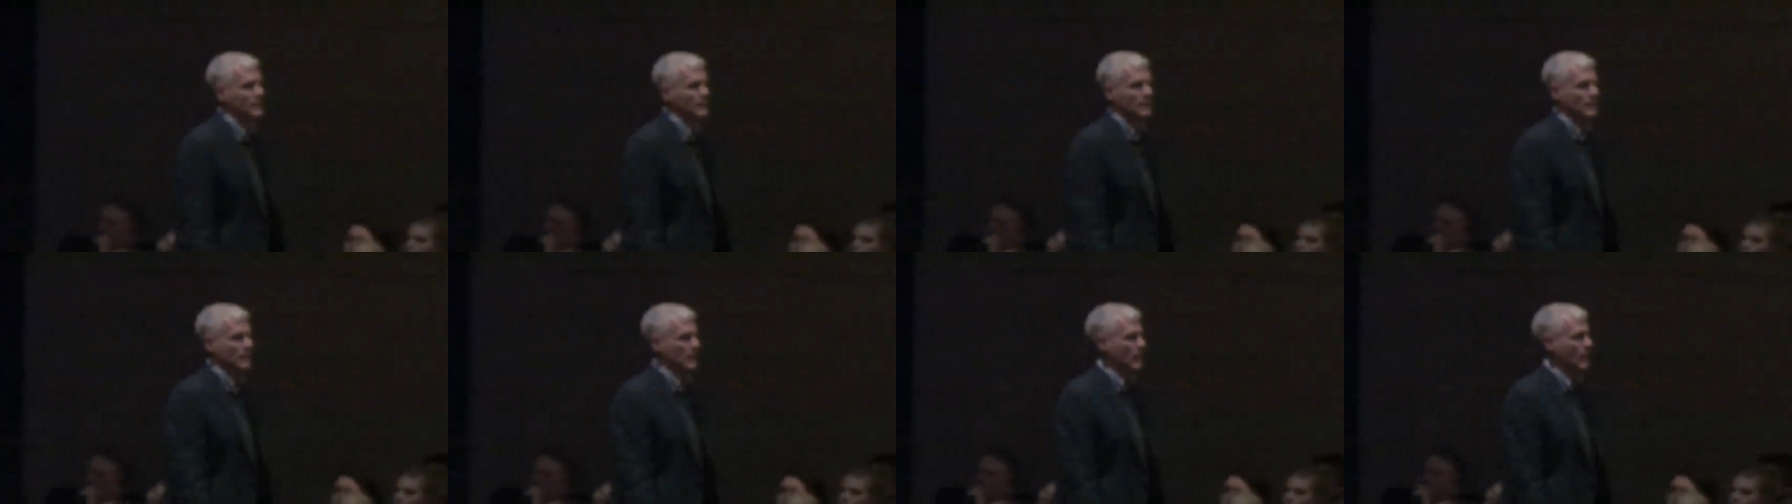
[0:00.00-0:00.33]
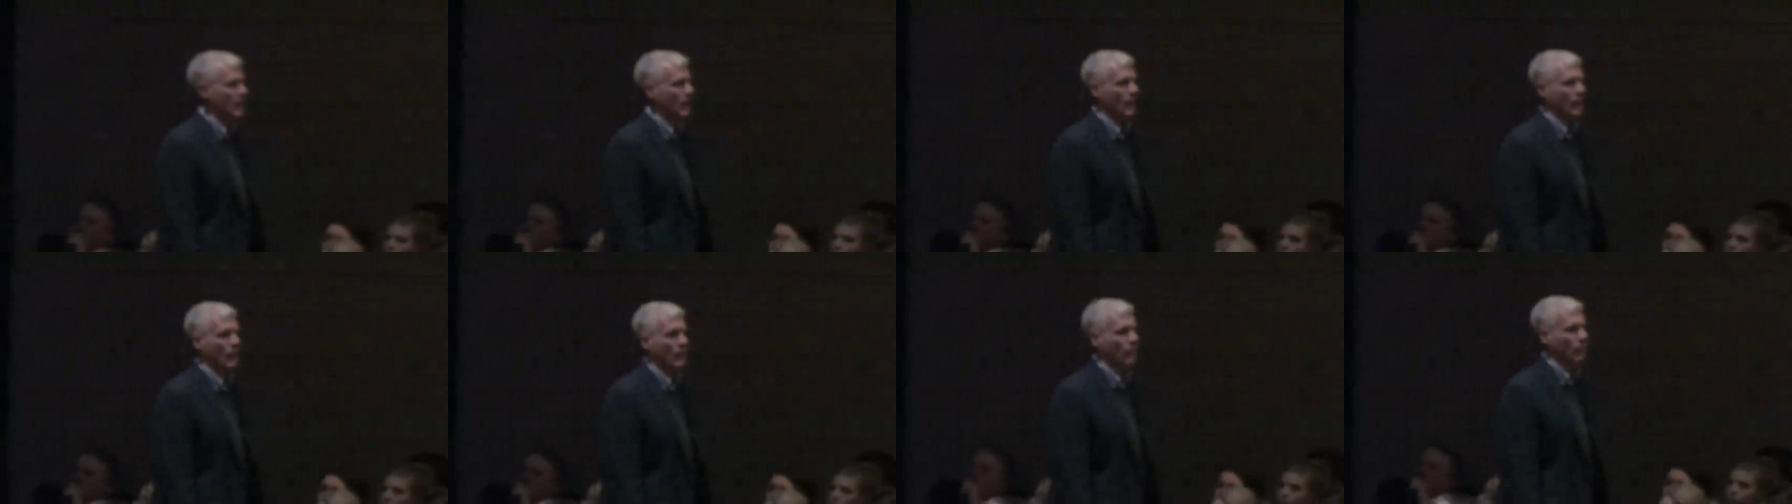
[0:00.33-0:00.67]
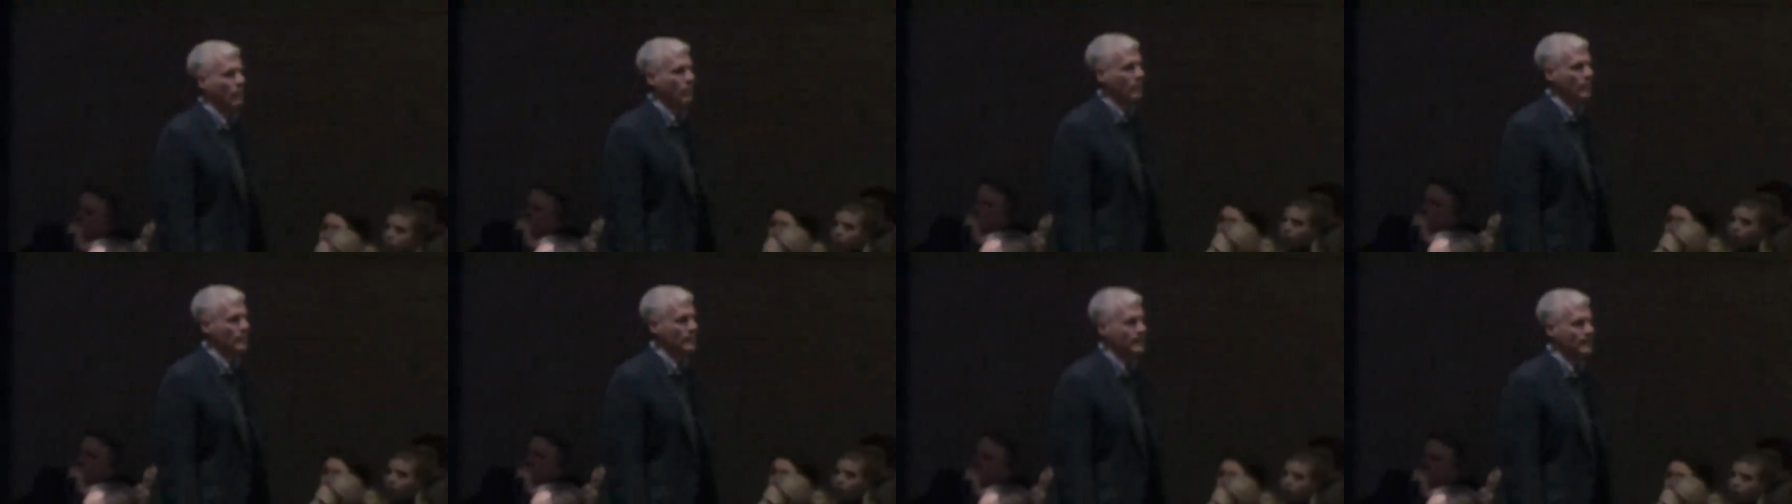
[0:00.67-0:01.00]

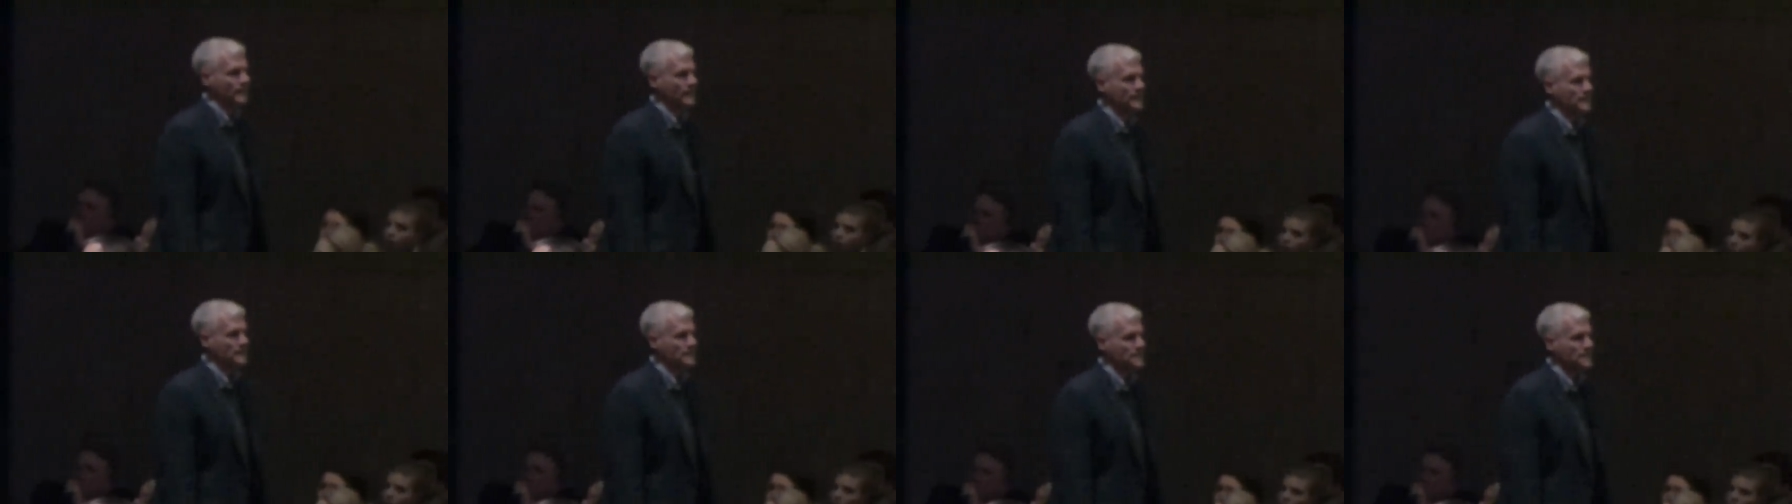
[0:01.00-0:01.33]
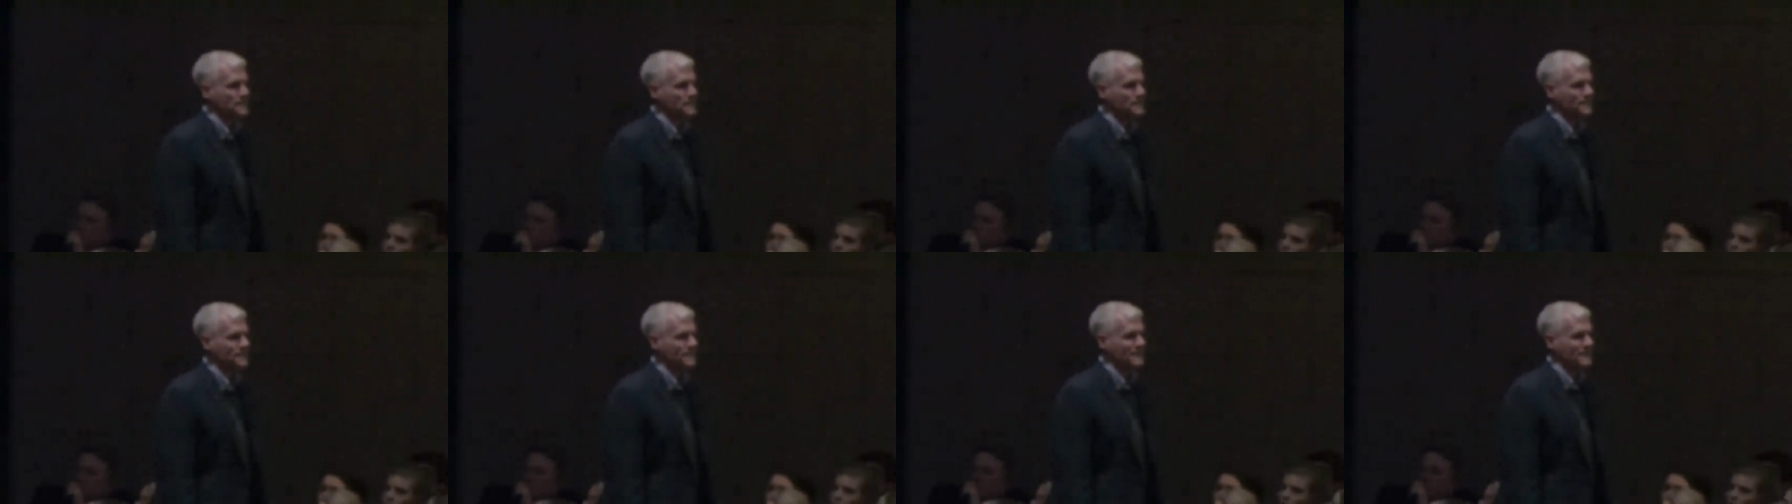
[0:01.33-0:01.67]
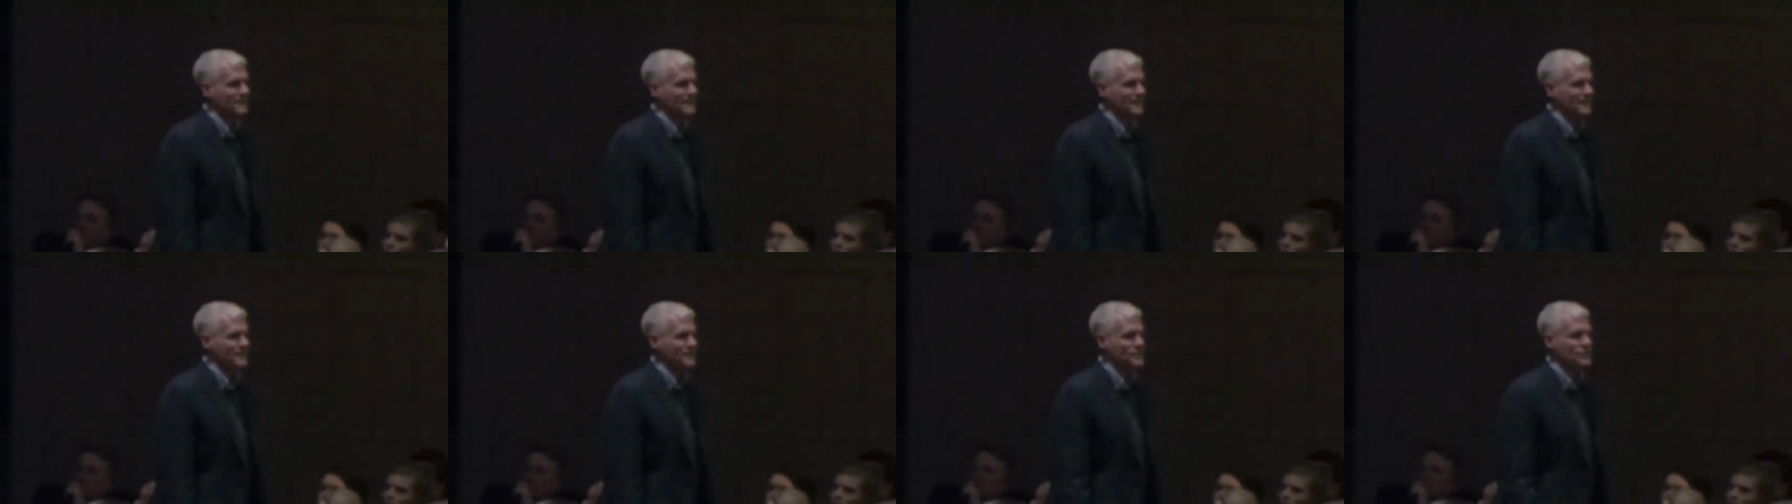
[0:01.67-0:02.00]
No.
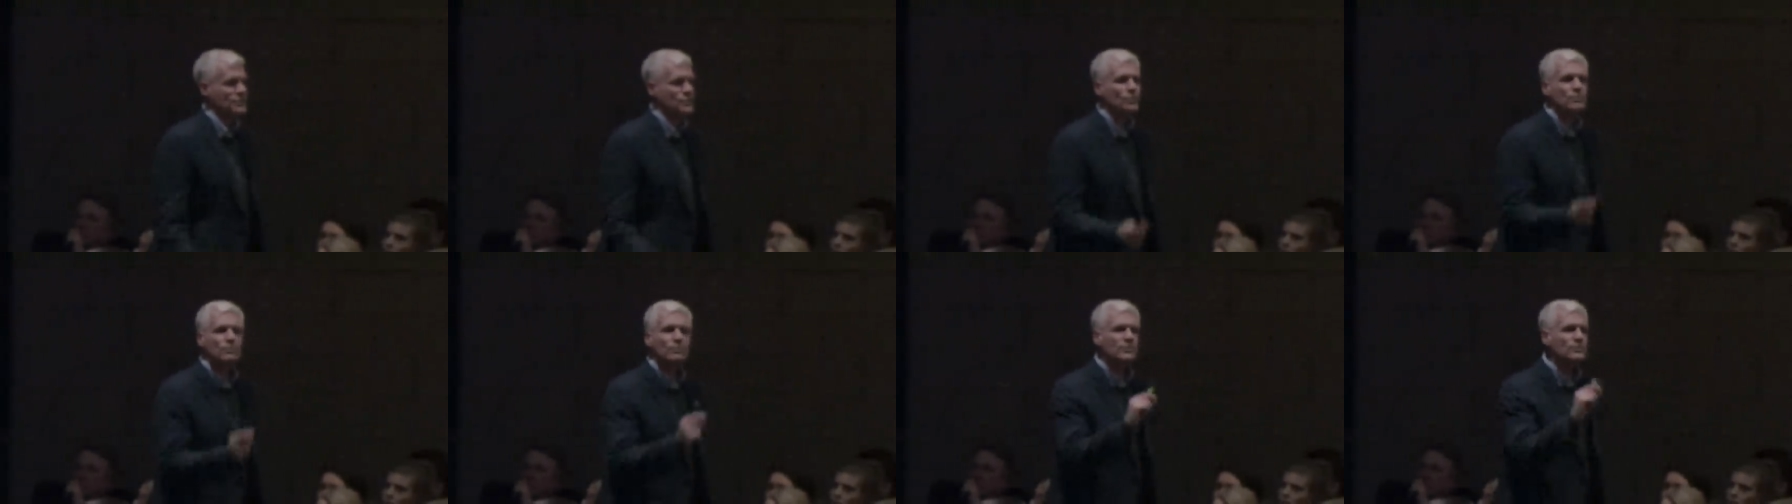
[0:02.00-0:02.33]
It's too